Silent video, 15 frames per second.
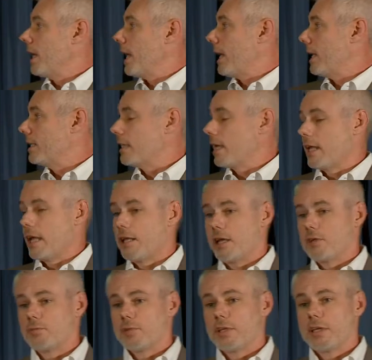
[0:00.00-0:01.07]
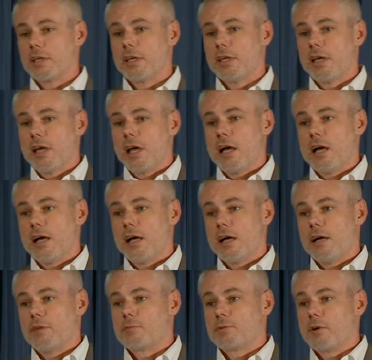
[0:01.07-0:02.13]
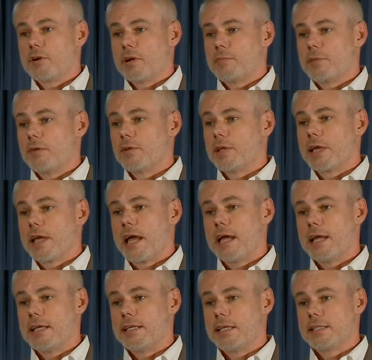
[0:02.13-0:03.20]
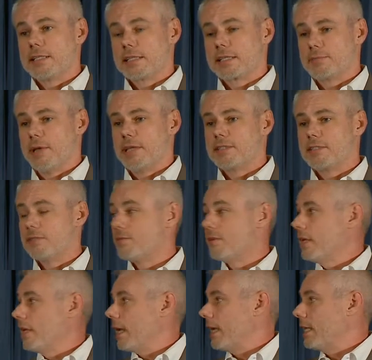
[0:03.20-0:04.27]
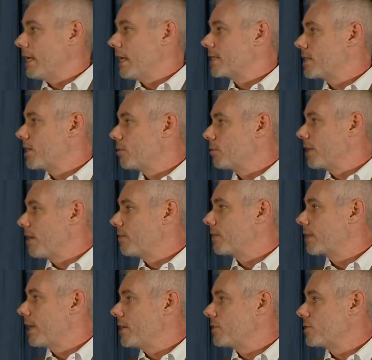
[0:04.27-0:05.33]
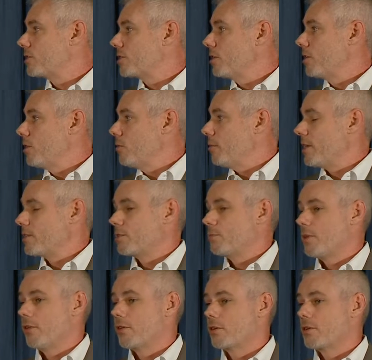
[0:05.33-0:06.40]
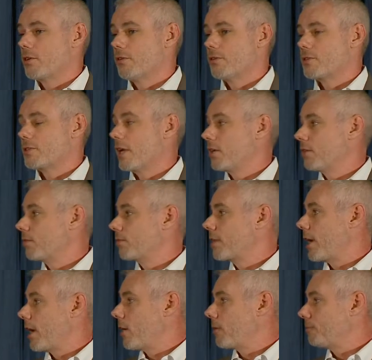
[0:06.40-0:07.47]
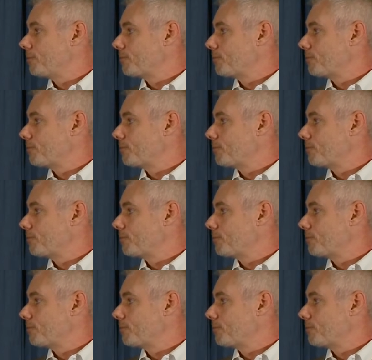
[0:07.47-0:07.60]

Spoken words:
and really a program that really is expensive and not terribly efficacious based upon the current standard of care.